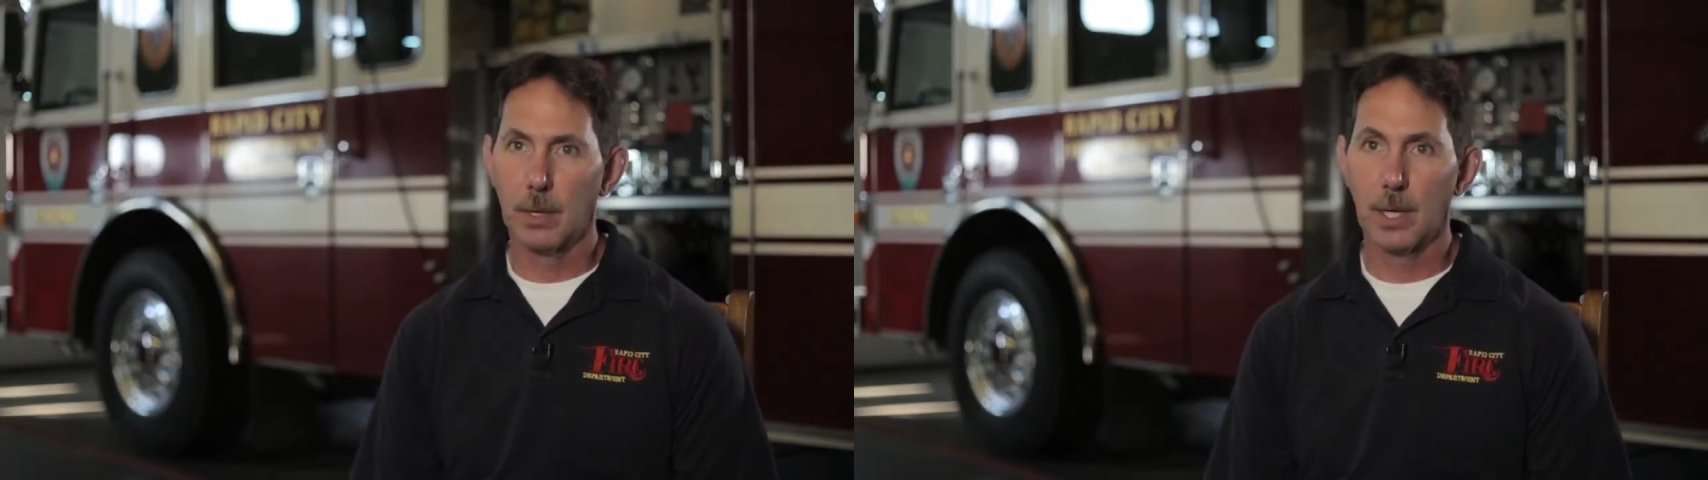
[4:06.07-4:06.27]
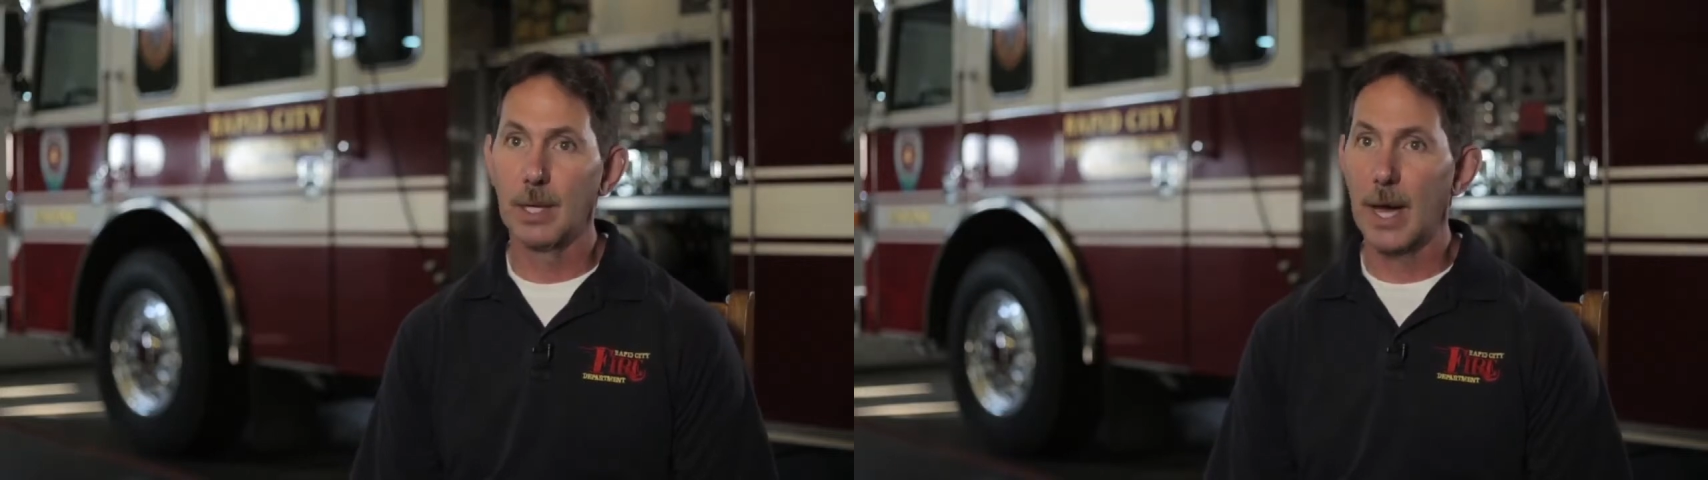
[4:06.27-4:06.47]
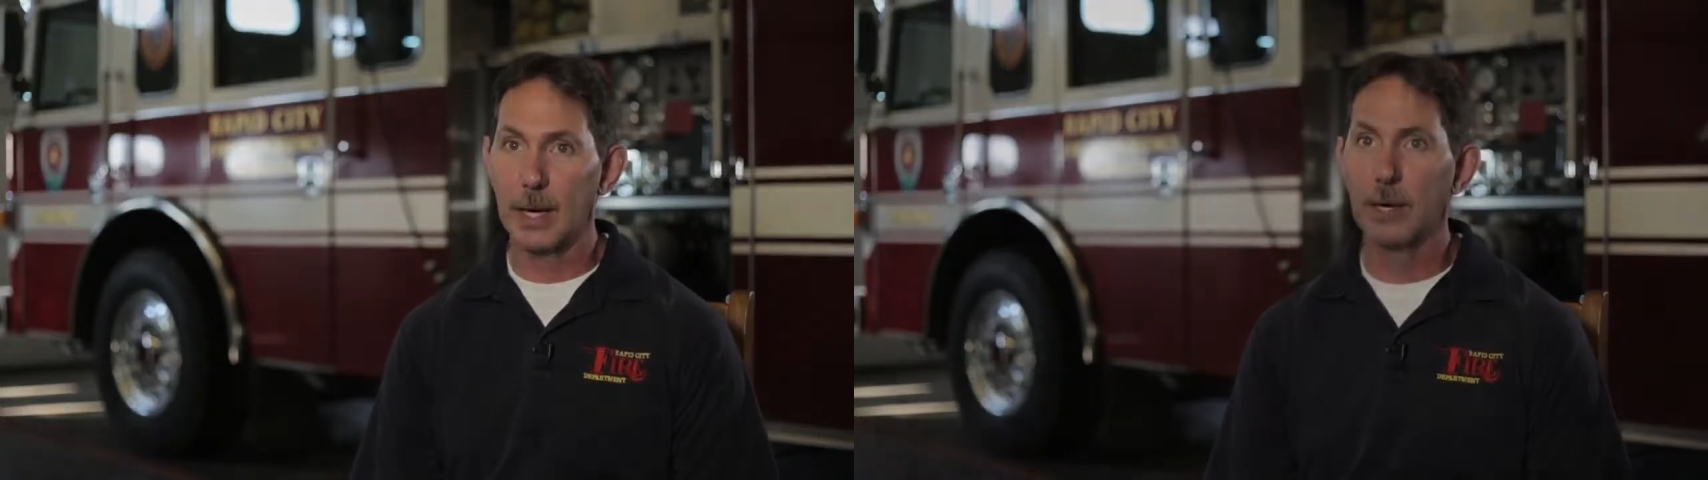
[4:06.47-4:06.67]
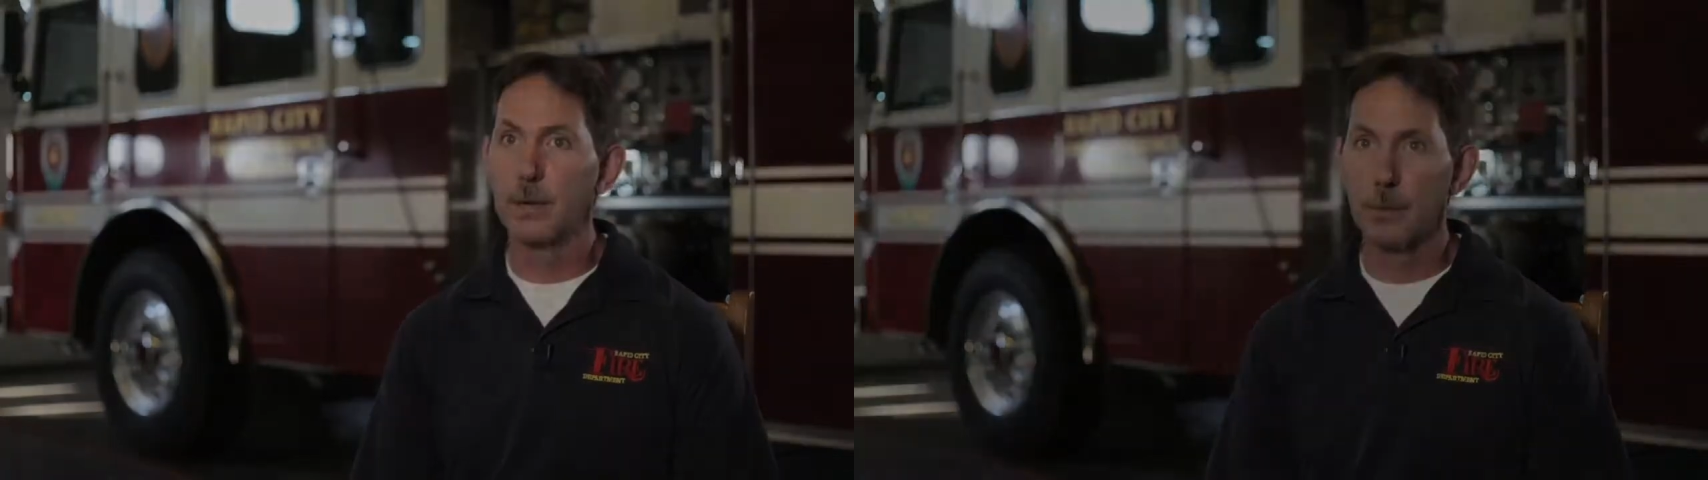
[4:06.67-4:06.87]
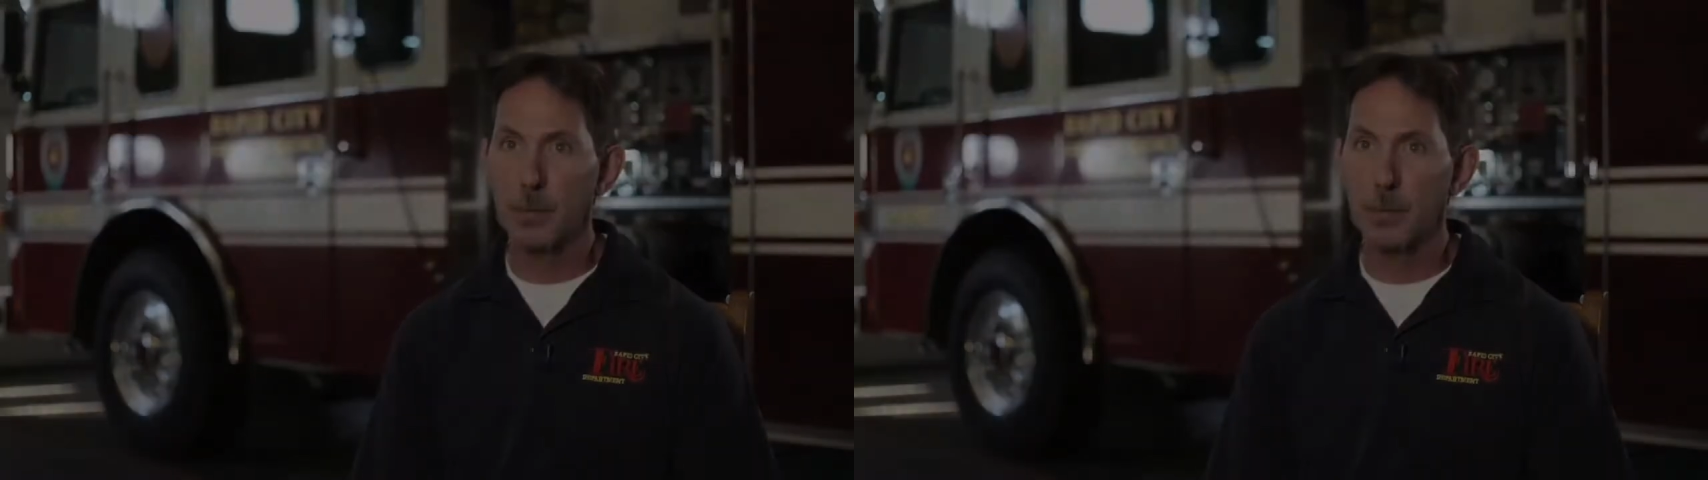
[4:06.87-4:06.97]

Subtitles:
a lot of other